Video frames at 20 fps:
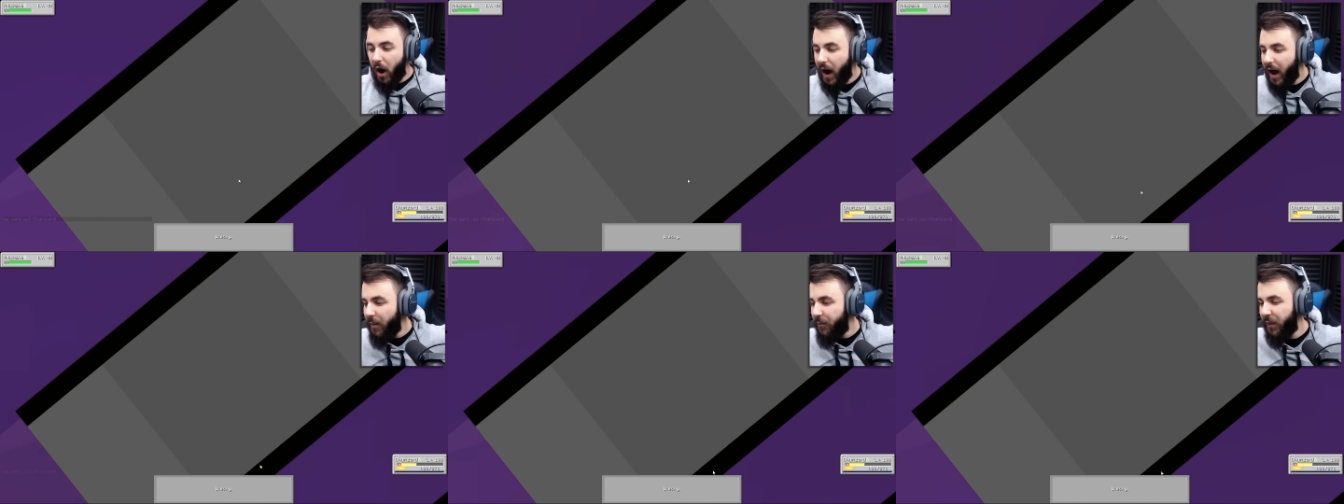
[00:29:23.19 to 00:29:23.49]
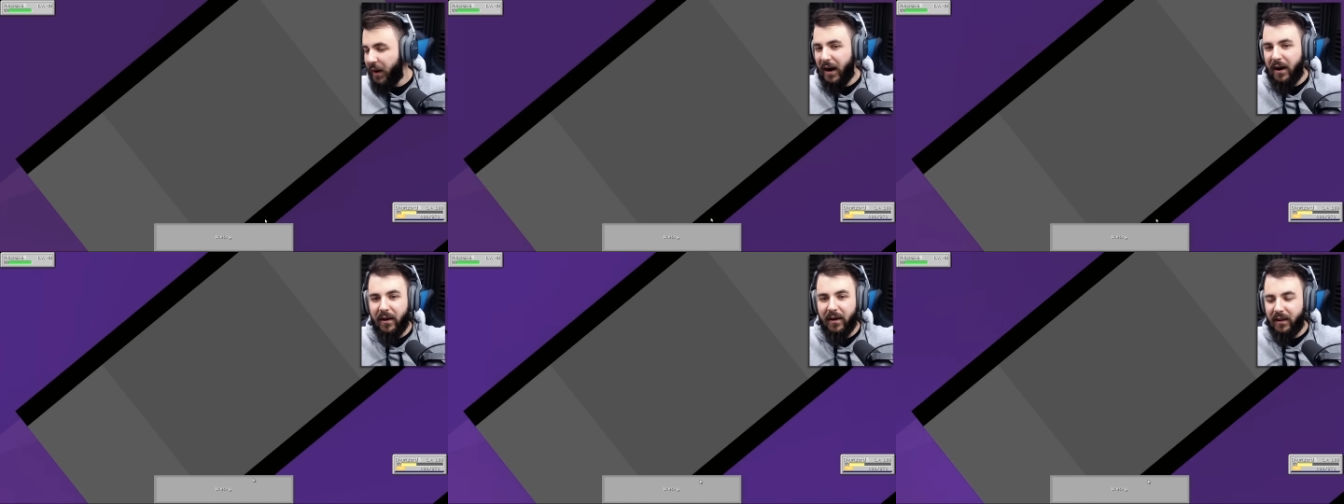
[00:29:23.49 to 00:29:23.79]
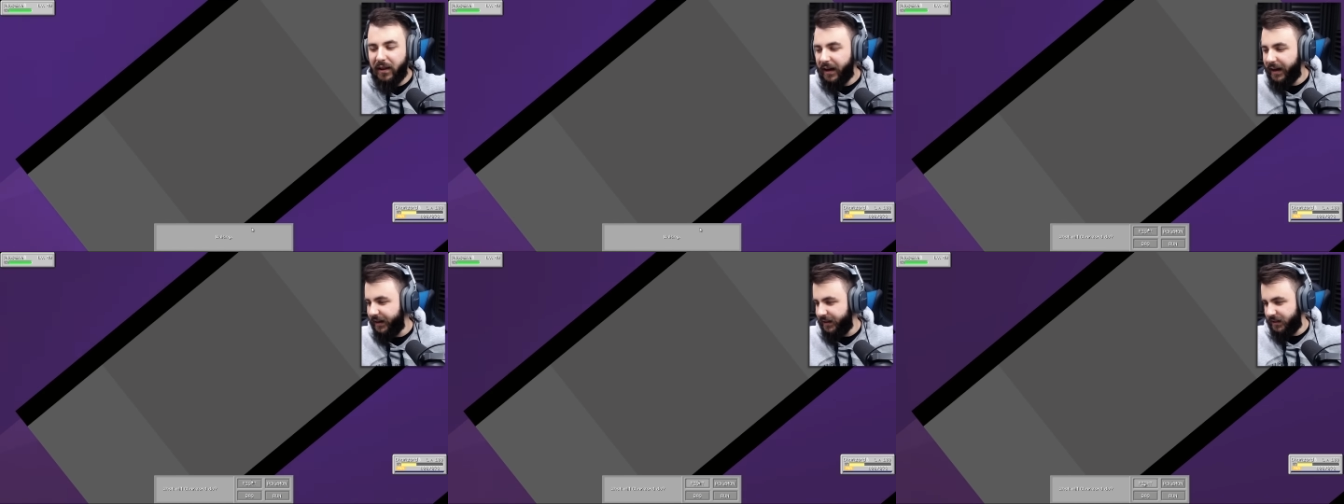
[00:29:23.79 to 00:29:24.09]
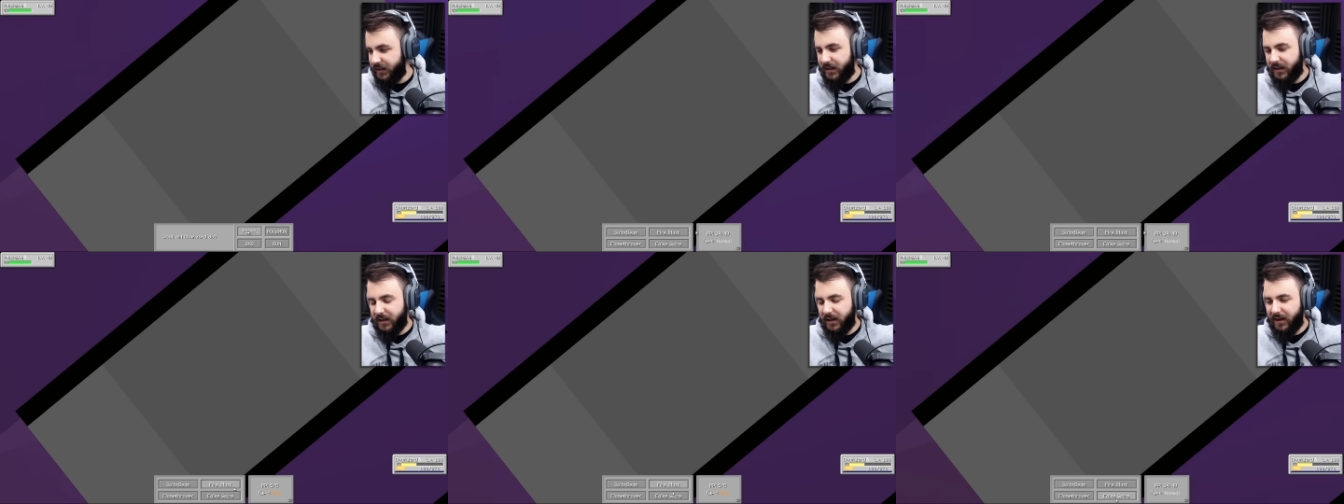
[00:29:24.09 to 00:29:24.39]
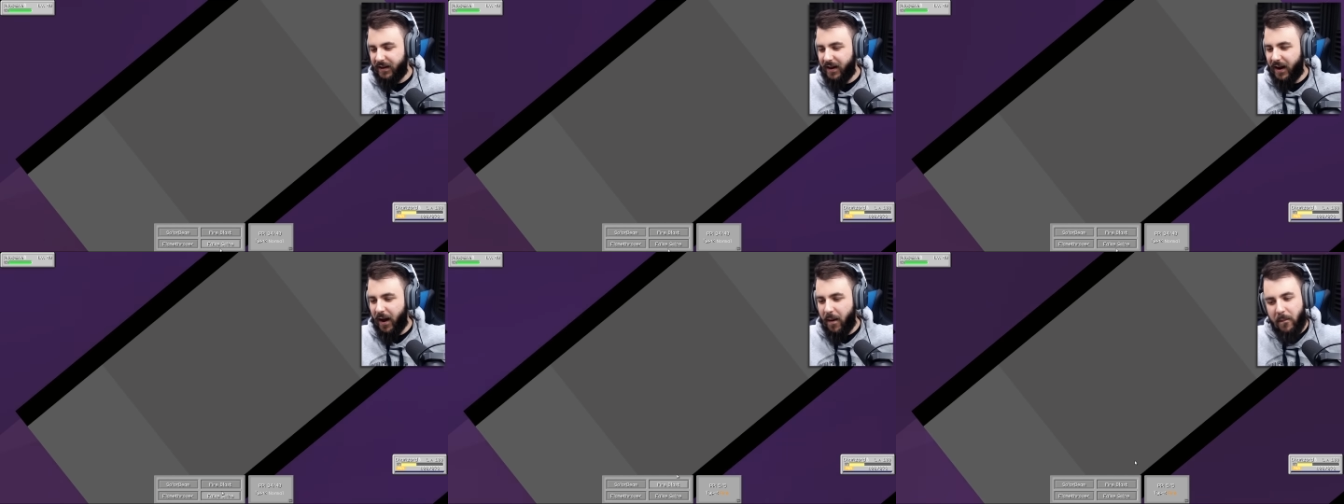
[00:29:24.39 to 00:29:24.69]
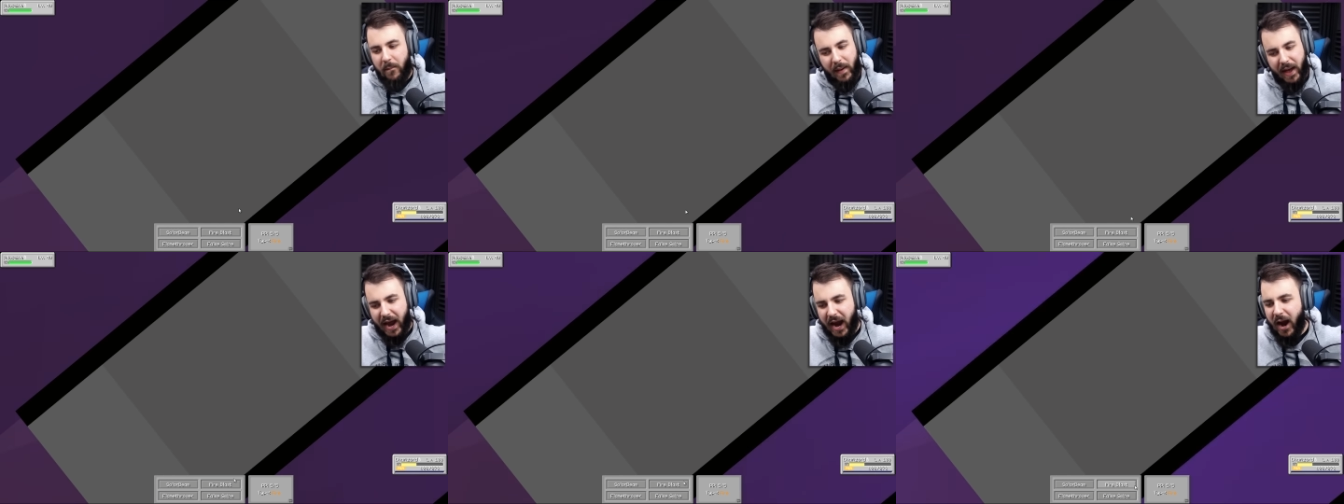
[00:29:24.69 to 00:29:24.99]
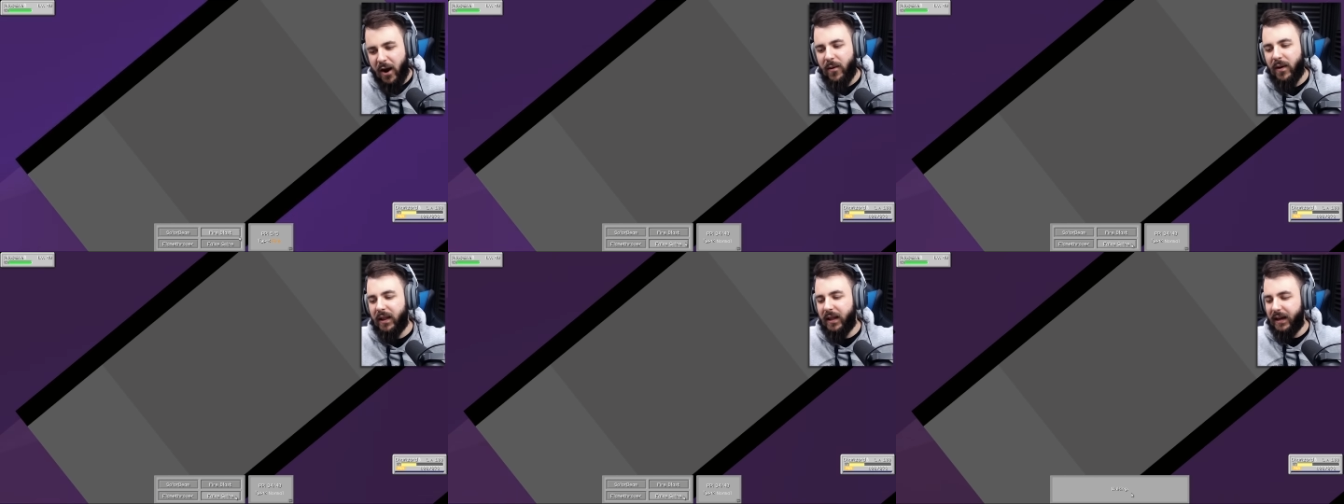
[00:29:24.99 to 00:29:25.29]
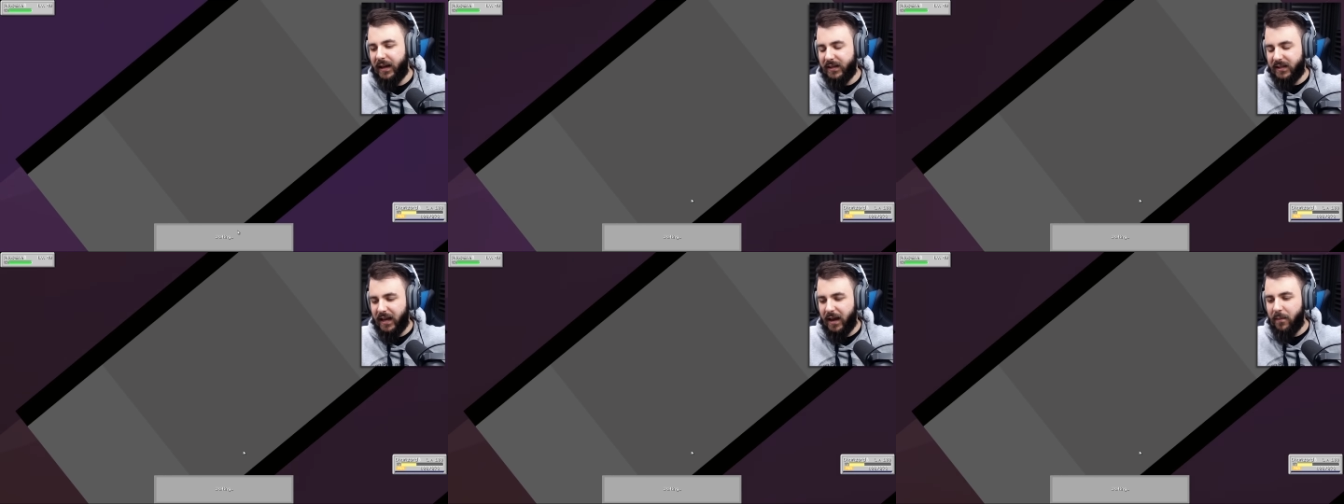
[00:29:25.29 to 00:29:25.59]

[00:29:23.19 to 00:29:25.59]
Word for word: I'm paralyzed. I'm paralyzed.